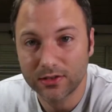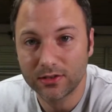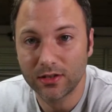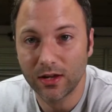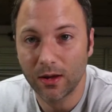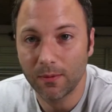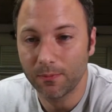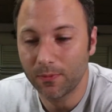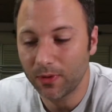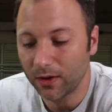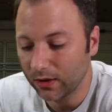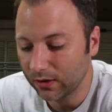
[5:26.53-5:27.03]

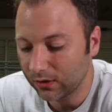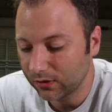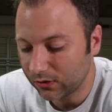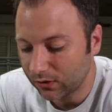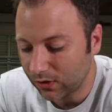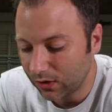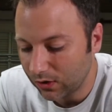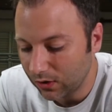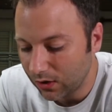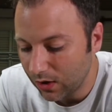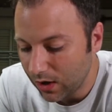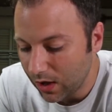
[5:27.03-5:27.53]
something.
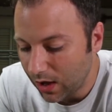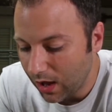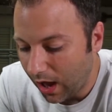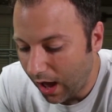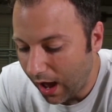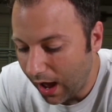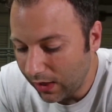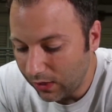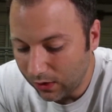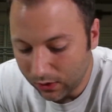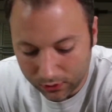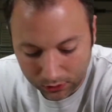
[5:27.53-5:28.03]
So
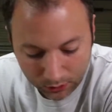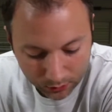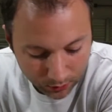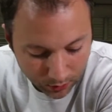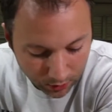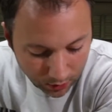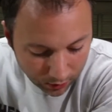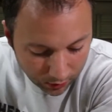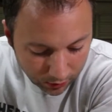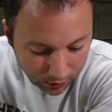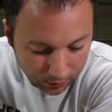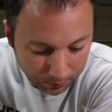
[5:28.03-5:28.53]
I looked through
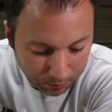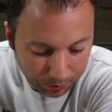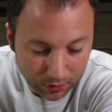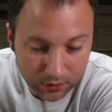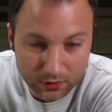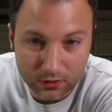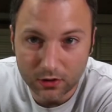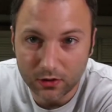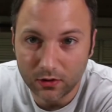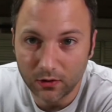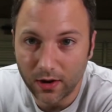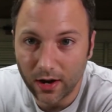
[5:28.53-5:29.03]
all the
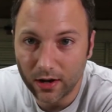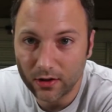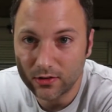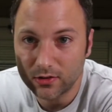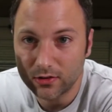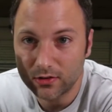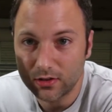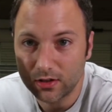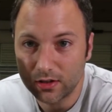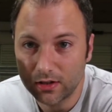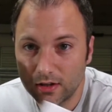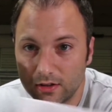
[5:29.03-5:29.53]
printed
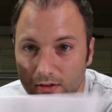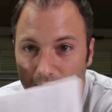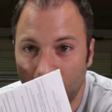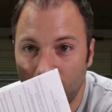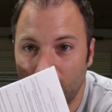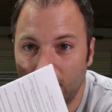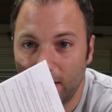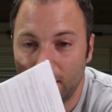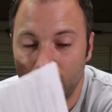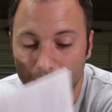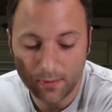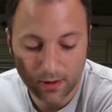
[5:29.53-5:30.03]
directions at the
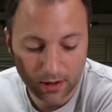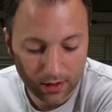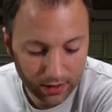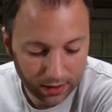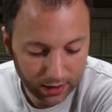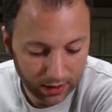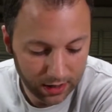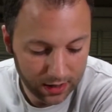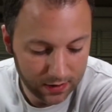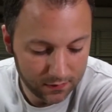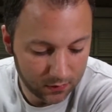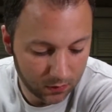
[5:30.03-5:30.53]
time,
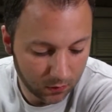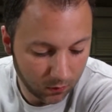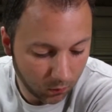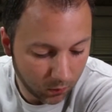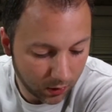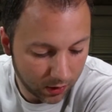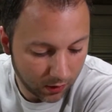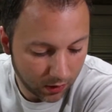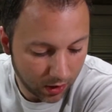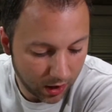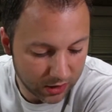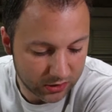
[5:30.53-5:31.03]
and even
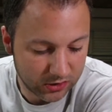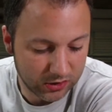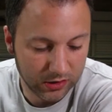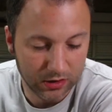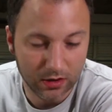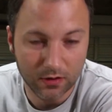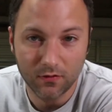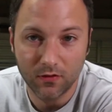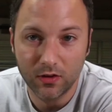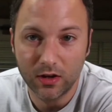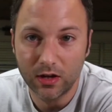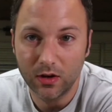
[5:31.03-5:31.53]
when watching
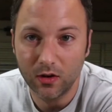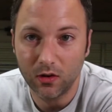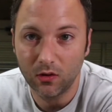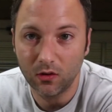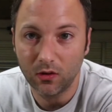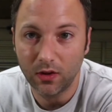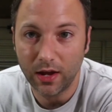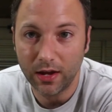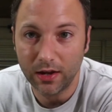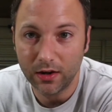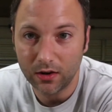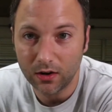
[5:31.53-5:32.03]
the video
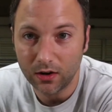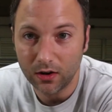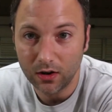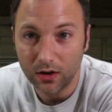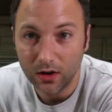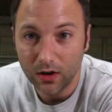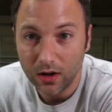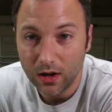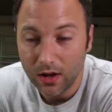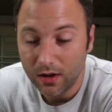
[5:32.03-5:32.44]
later,